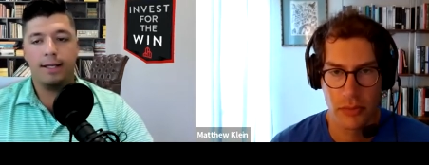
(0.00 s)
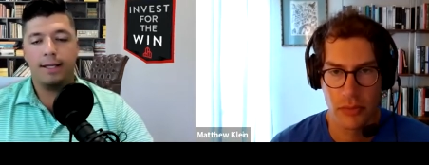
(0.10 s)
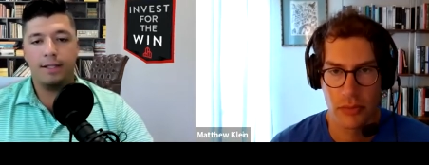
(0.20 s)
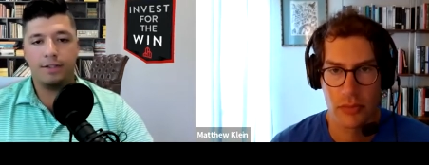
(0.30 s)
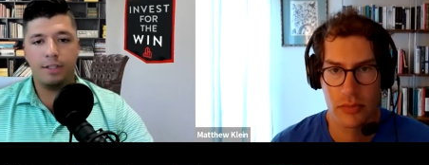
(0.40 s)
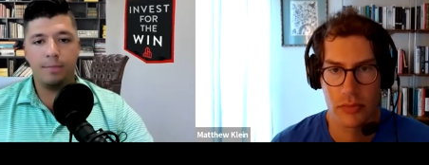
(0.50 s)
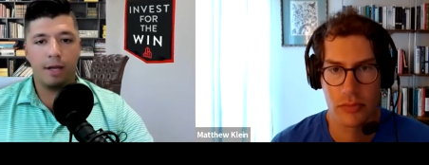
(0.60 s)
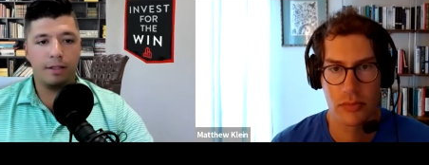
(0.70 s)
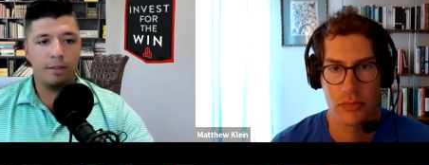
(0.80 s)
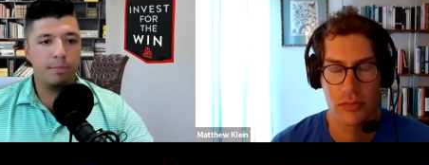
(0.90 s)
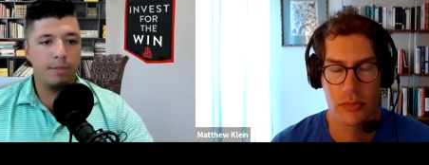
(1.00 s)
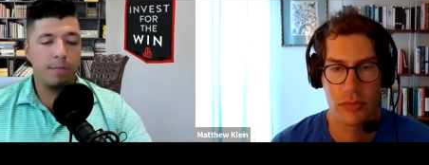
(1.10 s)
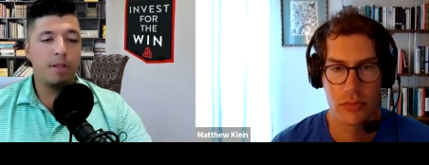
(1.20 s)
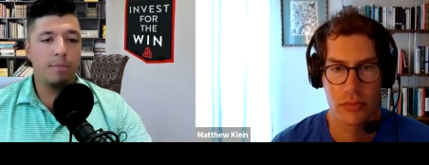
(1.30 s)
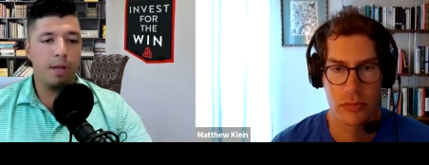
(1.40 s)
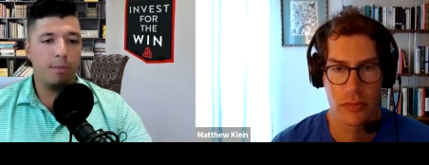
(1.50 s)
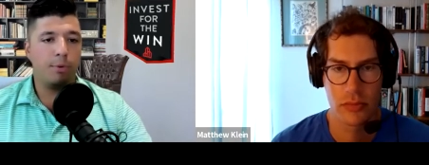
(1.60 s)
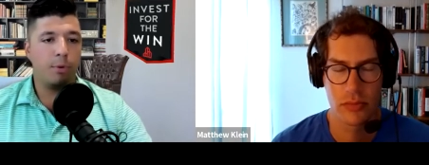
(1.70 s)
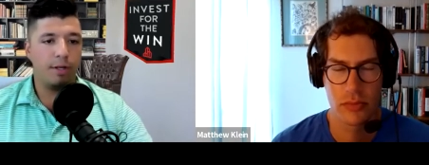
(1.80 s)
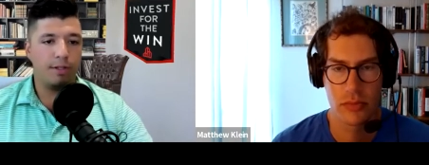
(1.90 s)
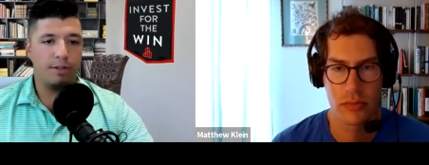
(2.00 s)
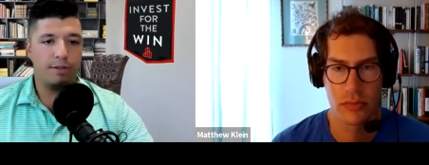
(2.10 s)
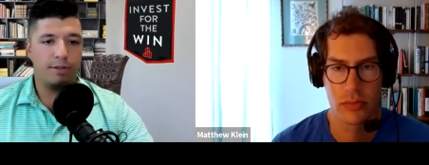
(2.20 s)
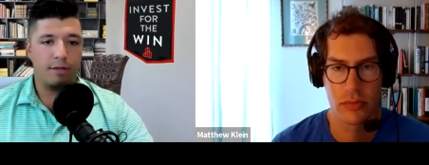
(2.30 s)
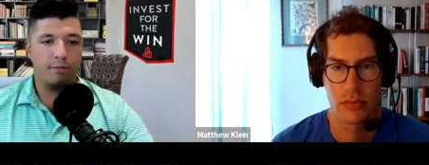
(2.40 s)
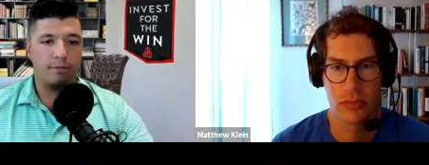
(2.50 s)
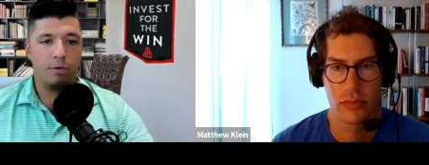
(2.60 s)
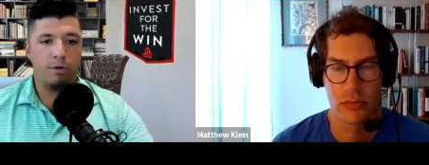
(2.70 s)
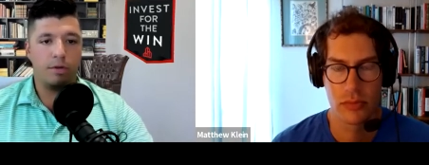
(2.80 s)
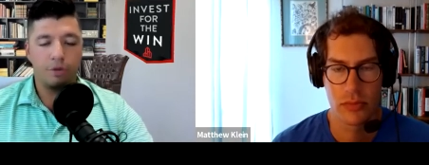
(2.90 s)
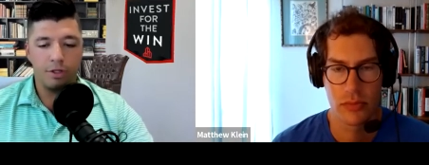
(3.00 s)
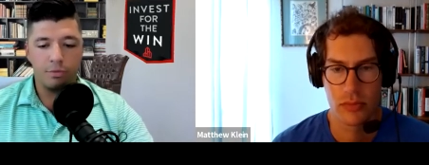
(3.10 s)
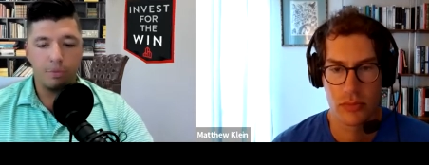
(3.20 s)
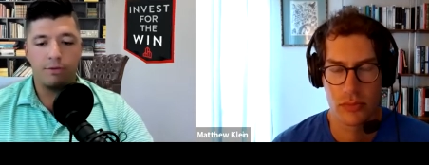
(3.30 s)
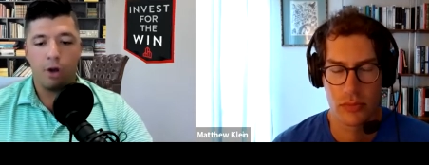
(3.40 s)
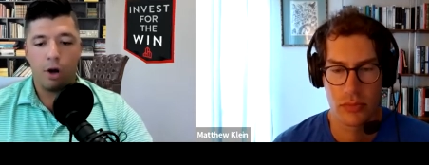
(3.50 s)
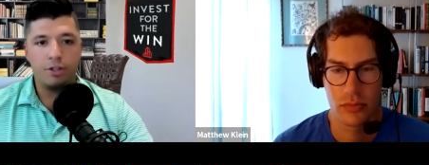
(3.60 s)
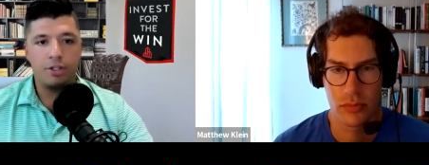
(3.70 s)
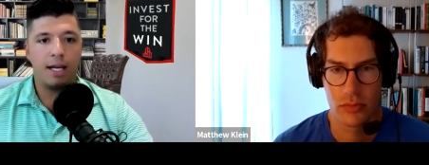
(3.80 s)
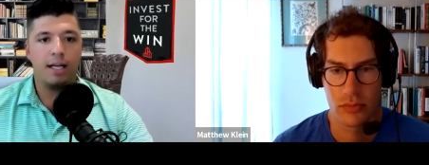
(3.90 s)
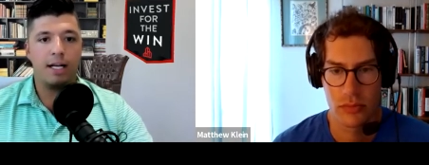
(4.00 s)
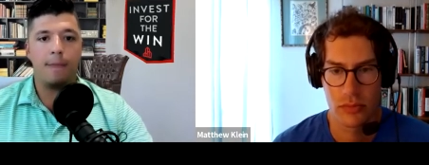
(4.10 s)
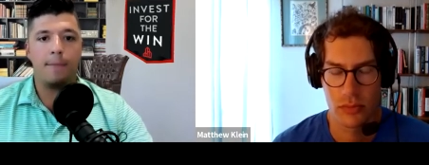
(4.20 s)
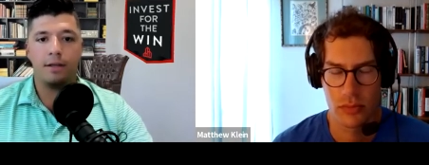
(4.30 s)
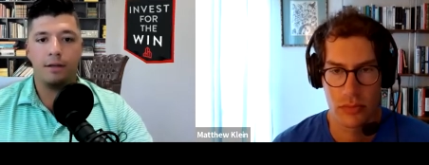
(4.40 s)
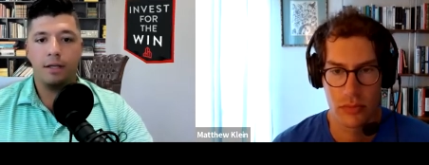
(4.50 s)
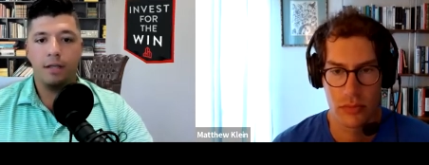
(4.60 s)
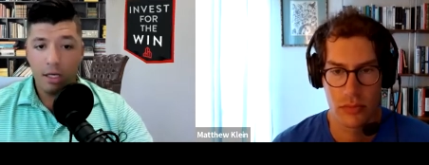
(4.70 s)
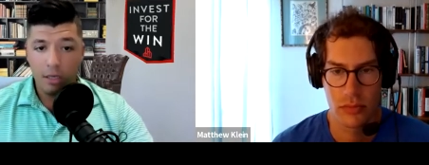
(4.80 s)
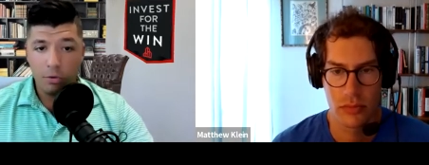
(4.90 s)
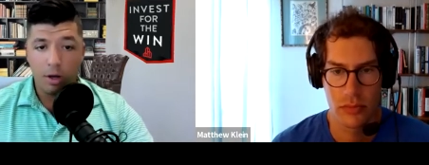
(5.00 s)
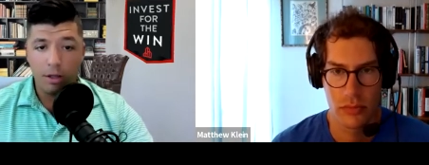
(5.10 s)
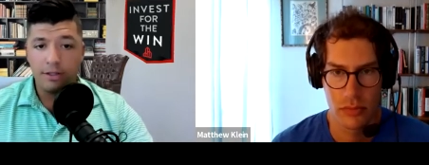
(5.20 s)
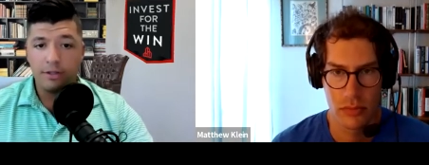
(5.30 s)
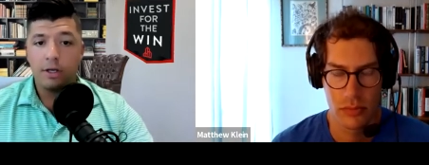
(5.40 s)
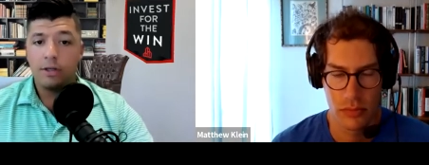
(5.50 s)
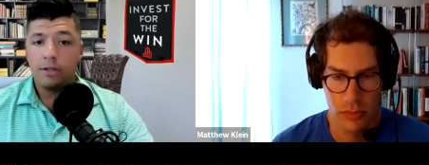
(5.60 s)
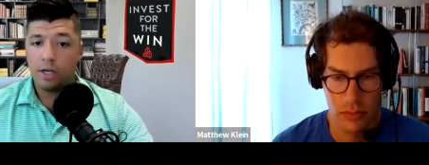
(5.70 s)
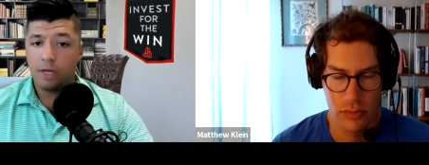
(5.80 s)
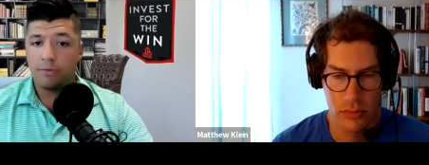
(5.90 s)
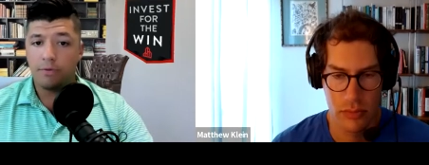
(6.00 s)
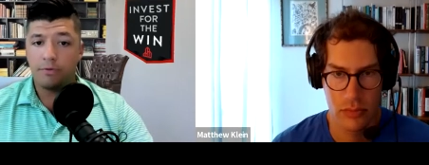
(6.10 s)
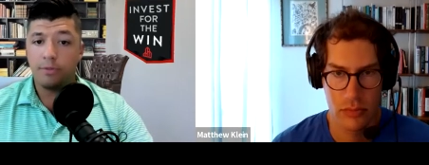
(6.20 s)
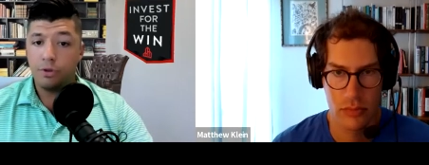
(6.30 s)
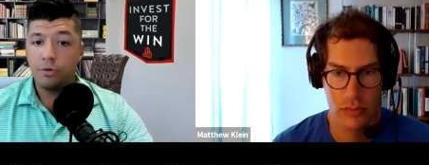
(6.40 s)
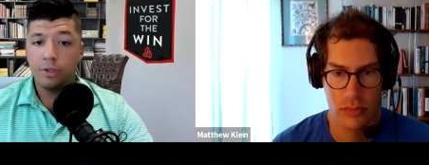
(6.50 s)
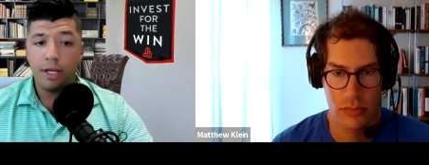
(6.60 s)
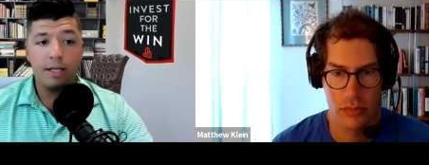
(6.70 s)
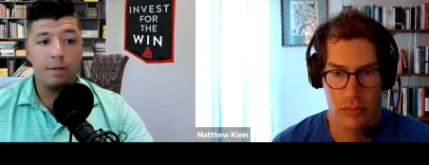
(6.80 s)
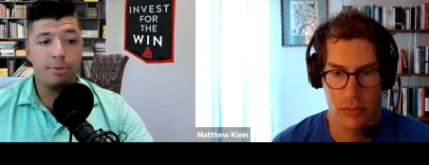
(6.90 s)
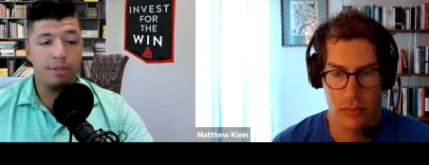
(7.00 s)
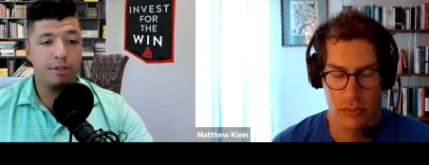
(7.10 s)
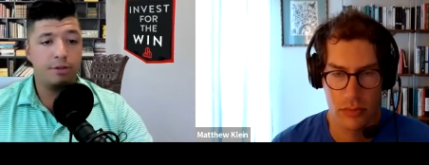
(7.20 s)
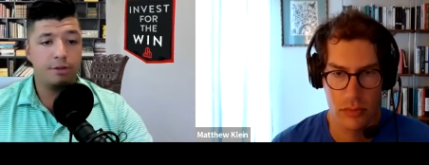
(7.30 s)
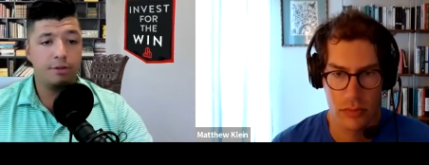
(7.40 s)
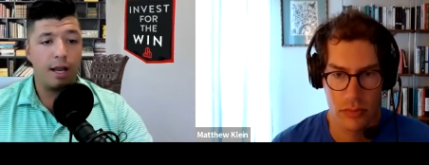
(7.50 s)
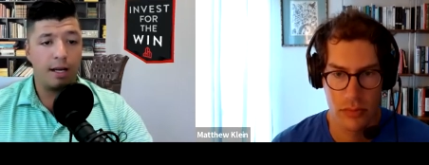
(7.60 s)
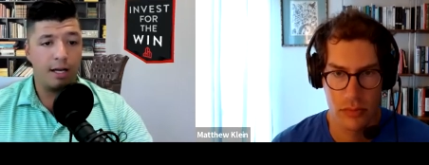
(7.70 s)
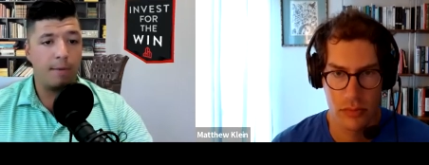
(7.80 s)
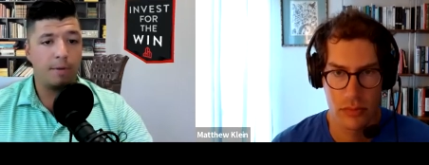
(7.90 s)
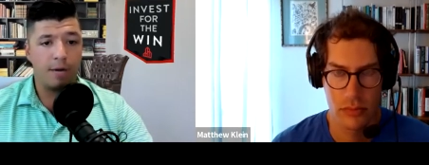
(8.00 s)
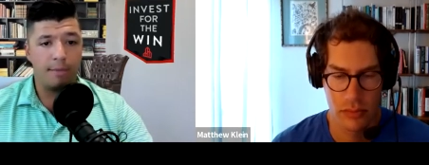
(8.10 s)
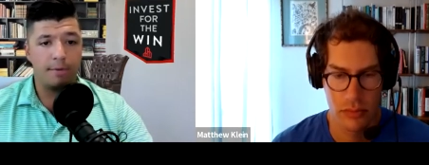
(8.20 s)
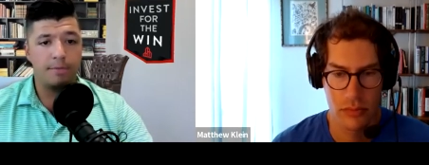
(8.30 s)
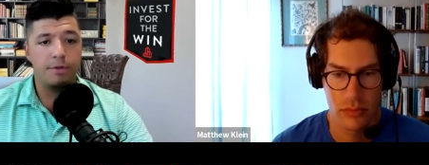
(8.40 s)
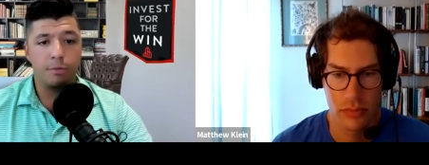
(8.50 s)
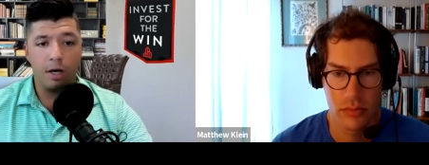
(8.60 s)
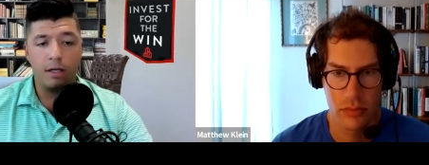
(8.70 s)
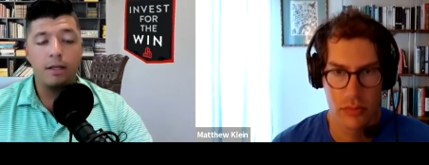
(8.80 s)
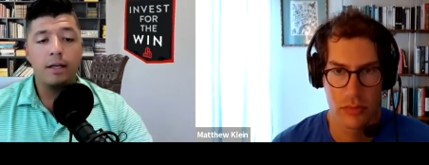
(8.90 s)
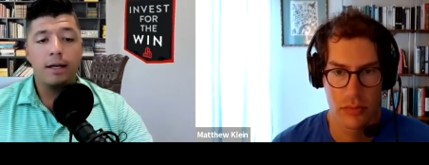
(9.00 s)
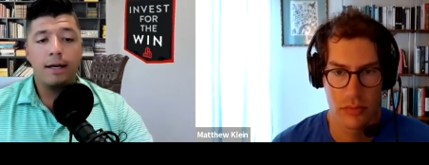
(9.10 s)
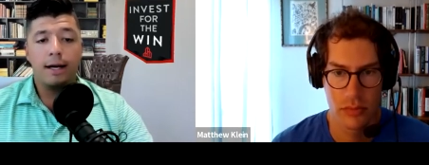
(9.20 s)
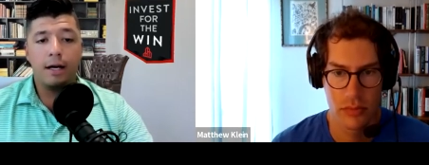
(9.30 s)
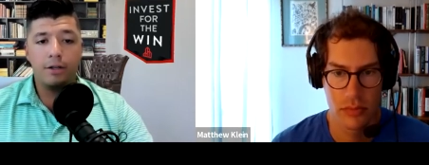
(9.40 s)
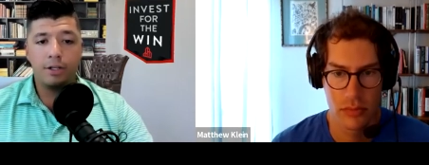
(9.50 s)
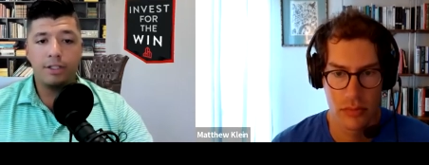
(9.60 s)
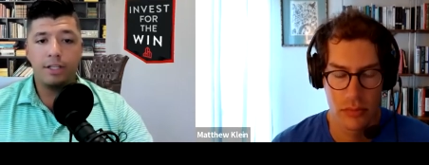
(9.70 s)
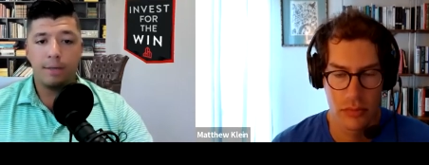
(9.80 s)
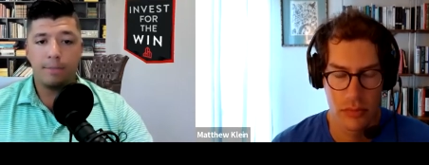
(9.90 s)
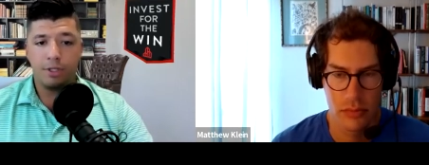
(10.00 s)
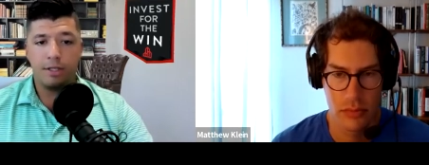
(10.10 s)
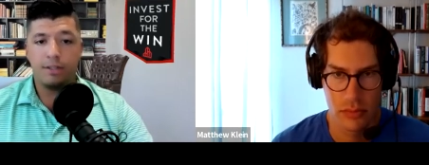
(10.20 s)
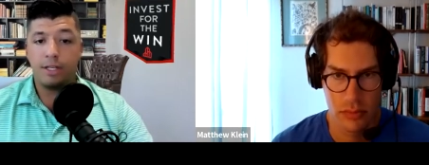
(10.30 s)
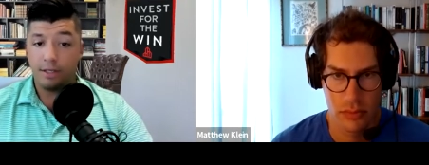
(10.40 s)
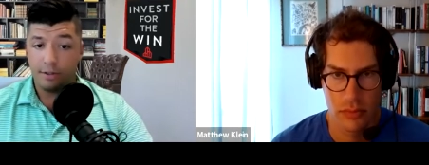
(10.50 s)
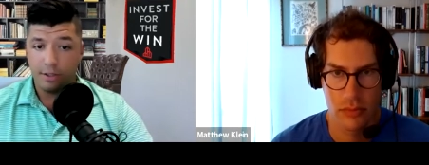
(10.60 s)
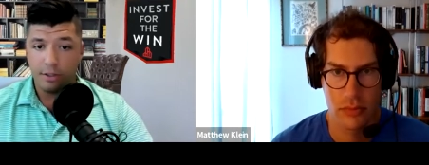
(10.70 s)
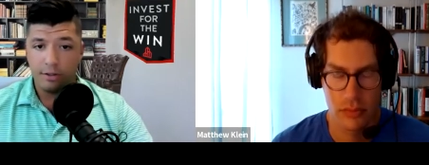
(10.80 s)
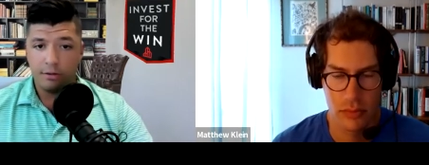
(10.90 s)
Speaker 1: it seemed like the, some of the main points is that you know countries with large economic inequalities suffer from two related potential economic problems. One, underconsumptionist tendencies